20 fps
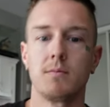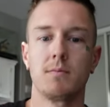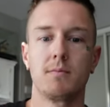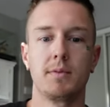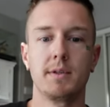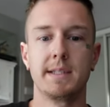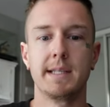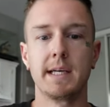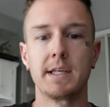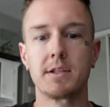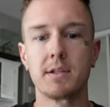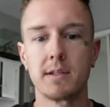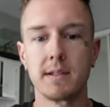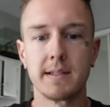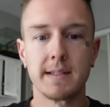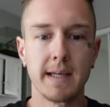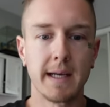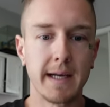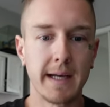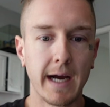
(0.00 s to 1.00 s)
potentially
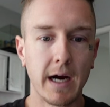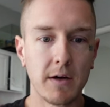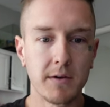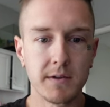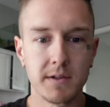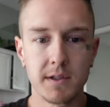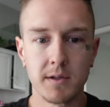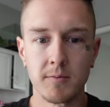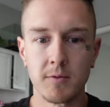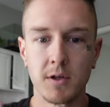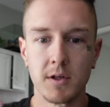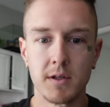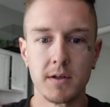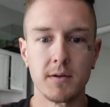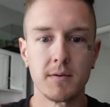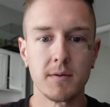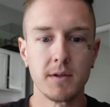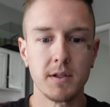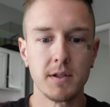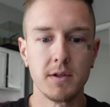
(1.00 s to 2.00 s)
sending out to
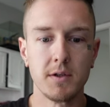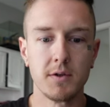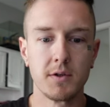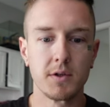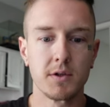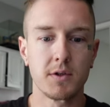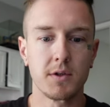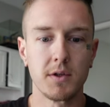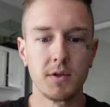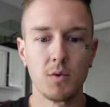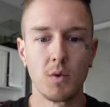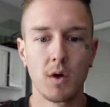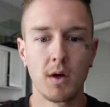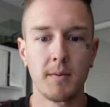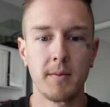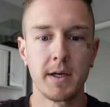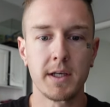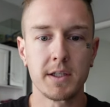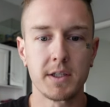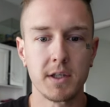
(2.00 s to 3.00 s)
someone. You just, you wanna
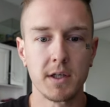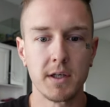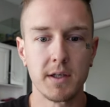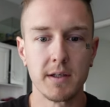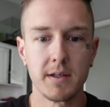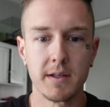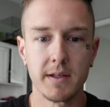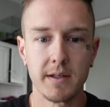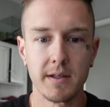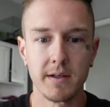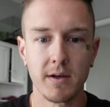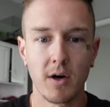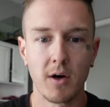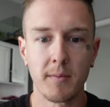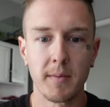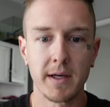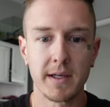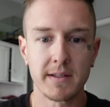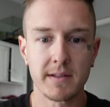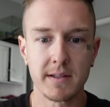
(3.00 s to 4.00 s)
make sure it, it all
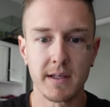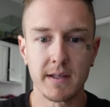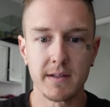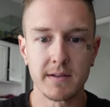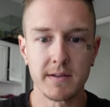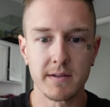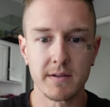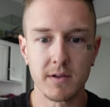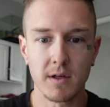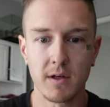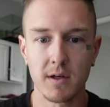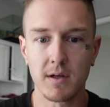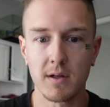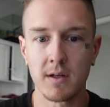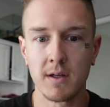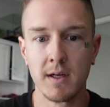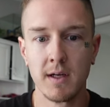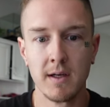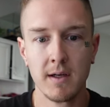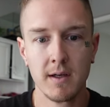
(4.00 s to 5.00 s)
makes sense. It's all,
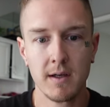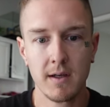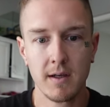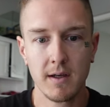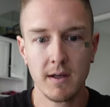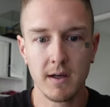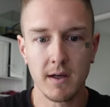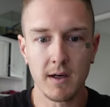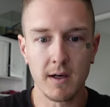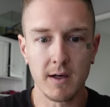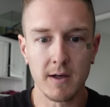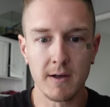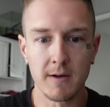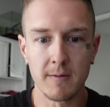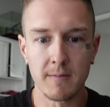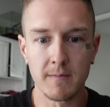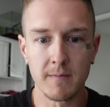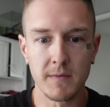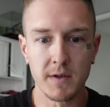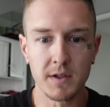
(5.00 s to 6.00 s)

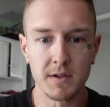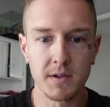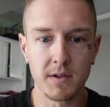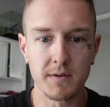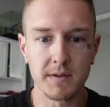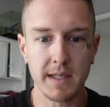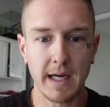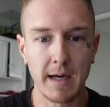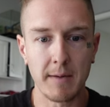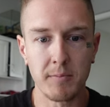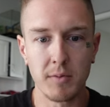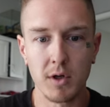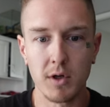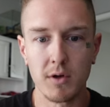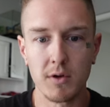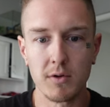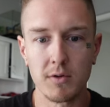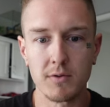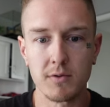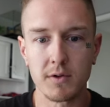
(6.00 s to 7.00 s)
um, there's no
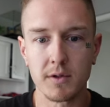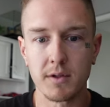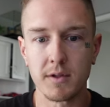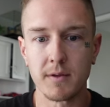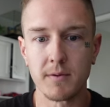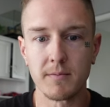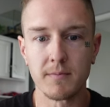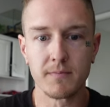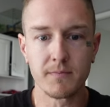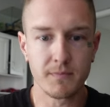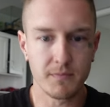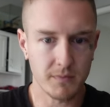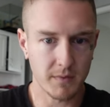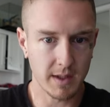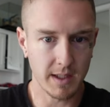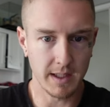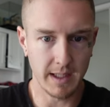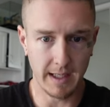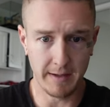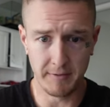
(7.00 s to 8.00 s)
typos
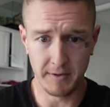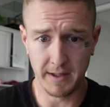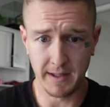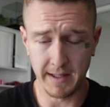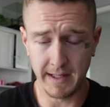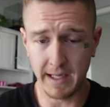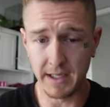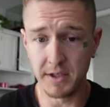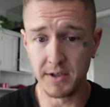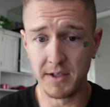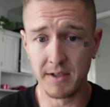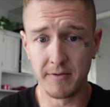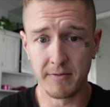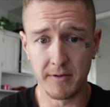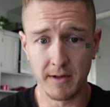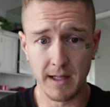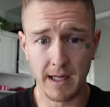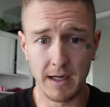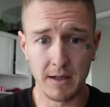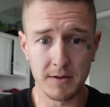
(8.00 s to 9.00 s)
and everything that you need to
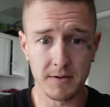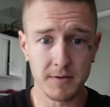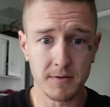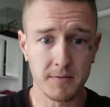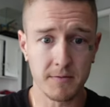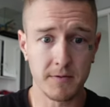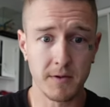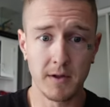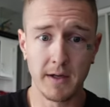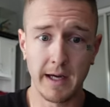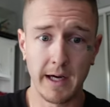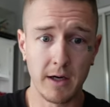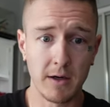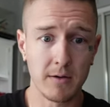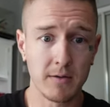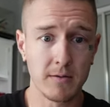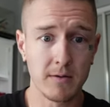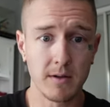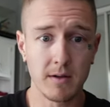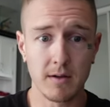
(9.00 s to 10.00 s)
fill out is filled
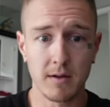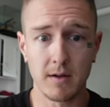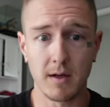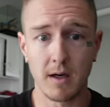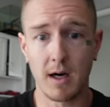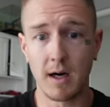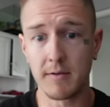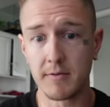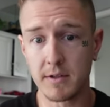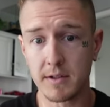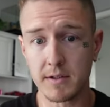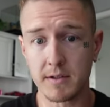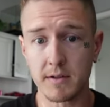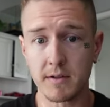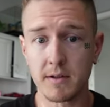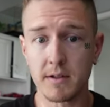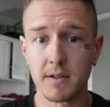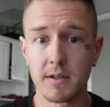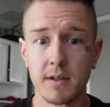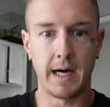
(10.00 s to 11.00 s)
out
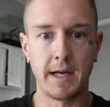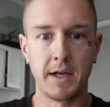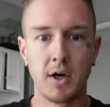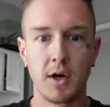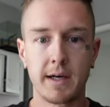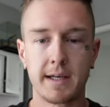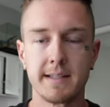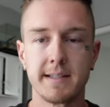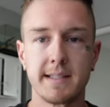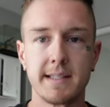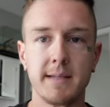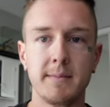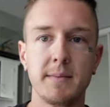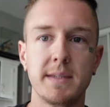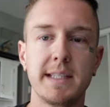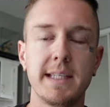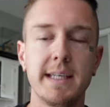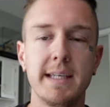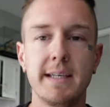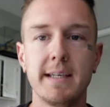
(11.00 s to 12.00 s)
obviously. I know it can seem
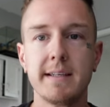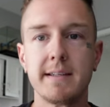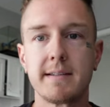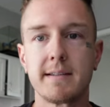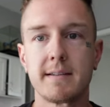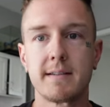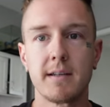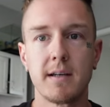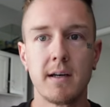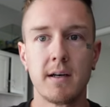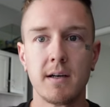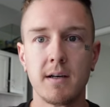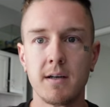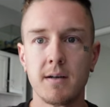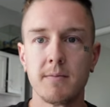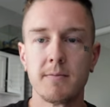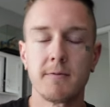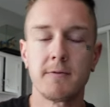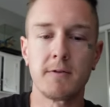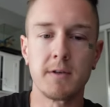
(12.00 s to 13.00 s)
tedious
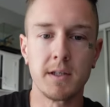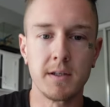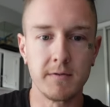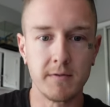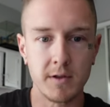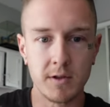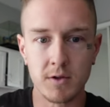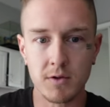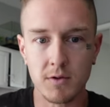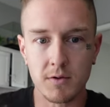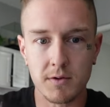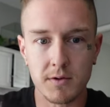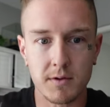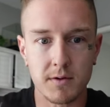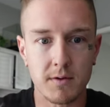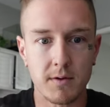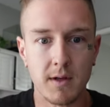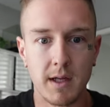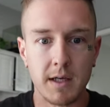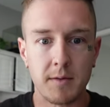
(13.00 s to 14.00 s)
um, for
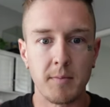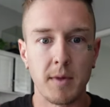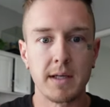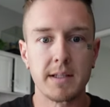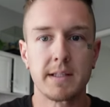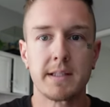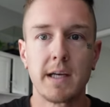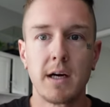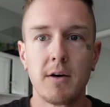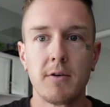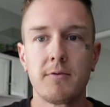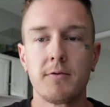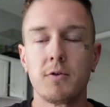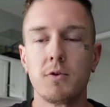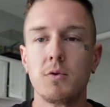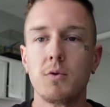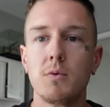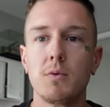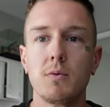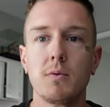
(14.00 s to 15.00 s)
individuals like myself
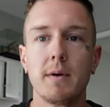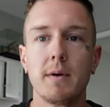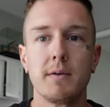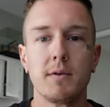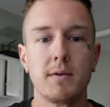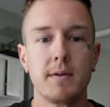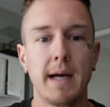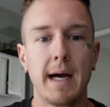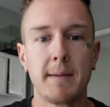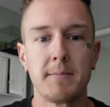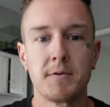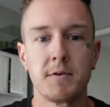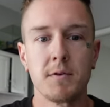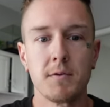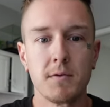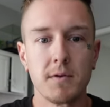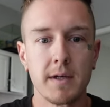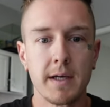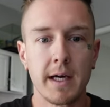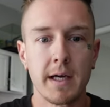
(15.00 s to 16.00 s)
who
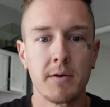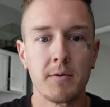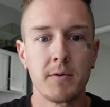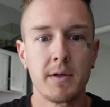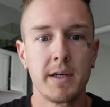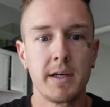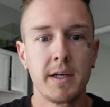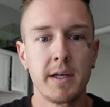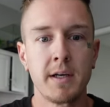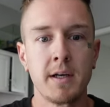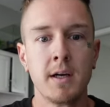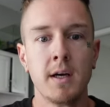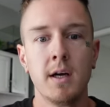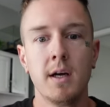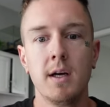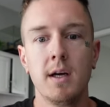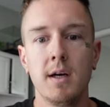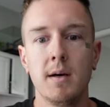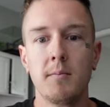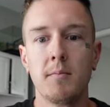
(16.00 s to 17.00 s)
absolutely hate reading,
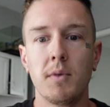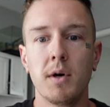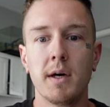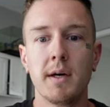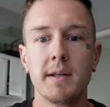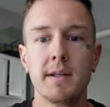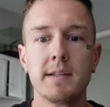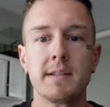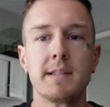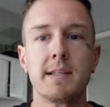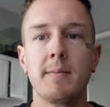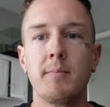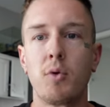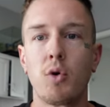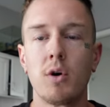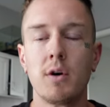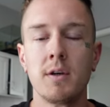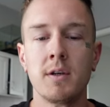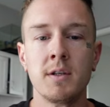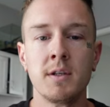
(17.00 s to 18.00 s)
but this is
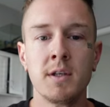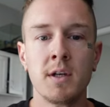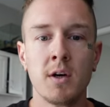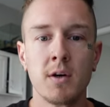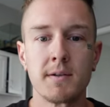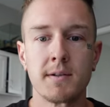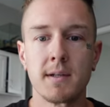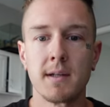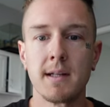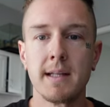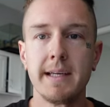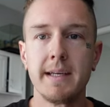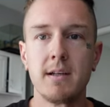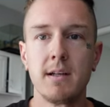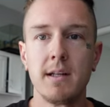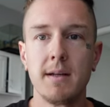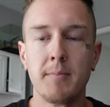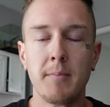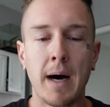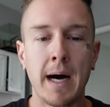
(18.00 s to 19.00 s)
important. You know, it's a
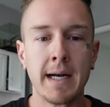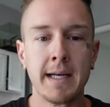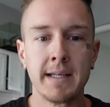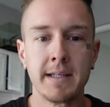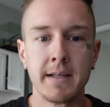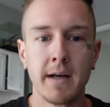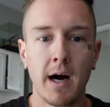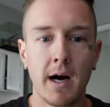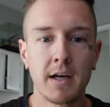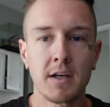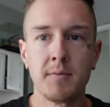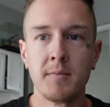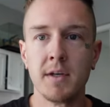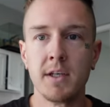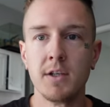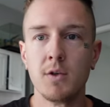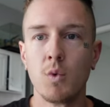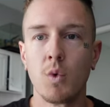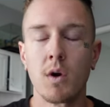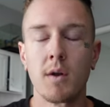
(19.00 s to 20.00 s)
legally binding
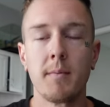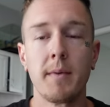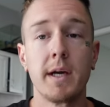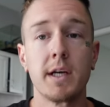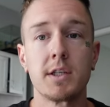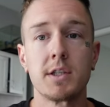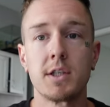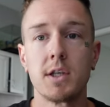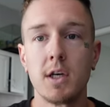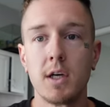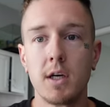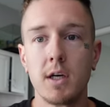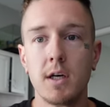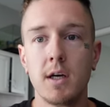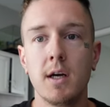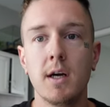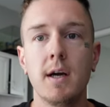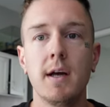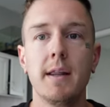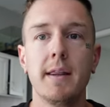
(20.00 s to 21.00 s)
document. You want to make
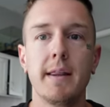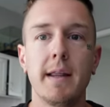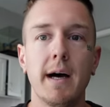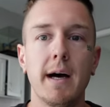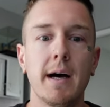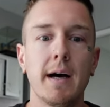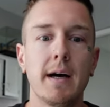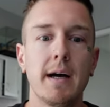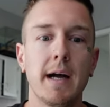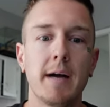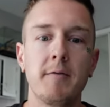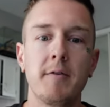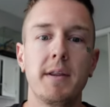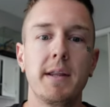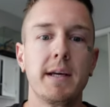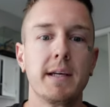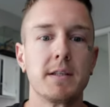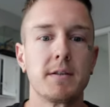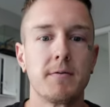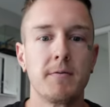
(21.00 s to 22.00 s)
sure that
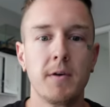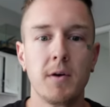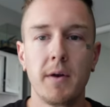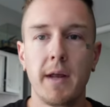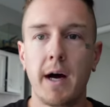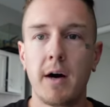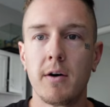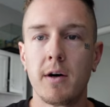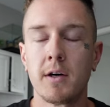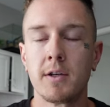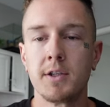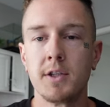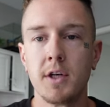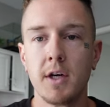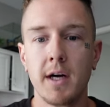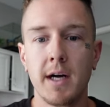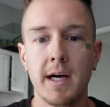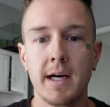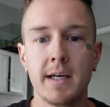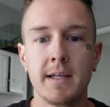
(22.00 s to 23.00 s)
everything is filled out on
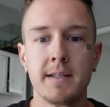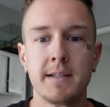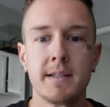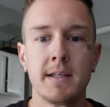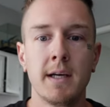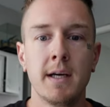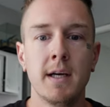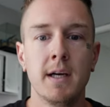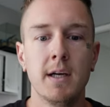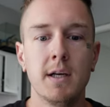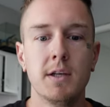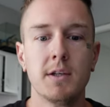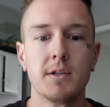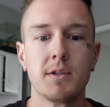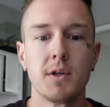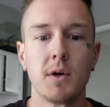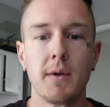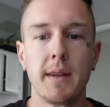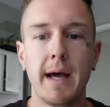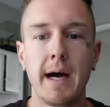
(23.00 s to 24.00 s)
your end
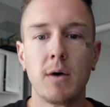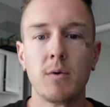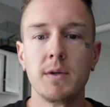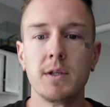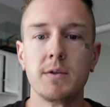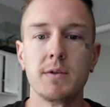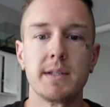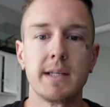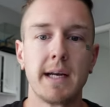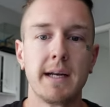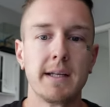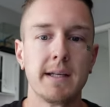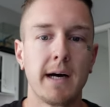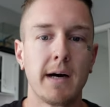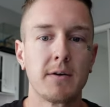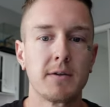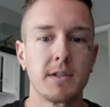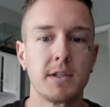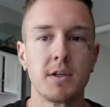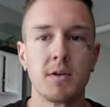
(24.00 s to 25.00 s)
so that when you send it
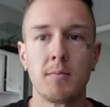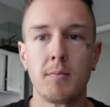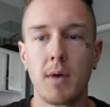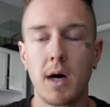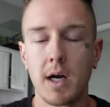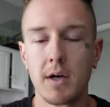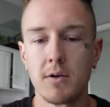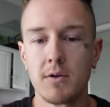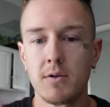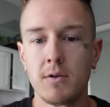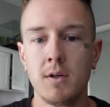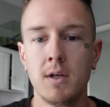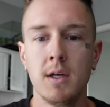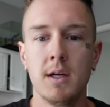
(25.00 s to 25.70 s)
out to your model,